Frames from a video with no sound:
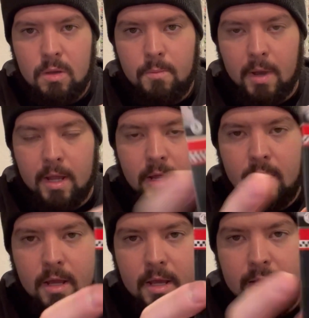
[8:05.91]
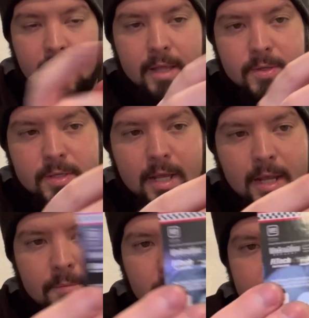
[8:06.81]
but yeah, this is like
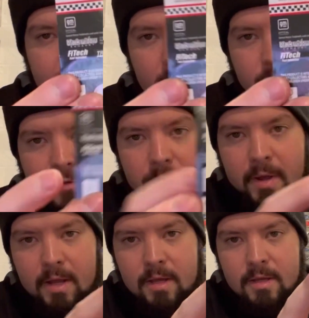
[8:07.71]
a must-have for me.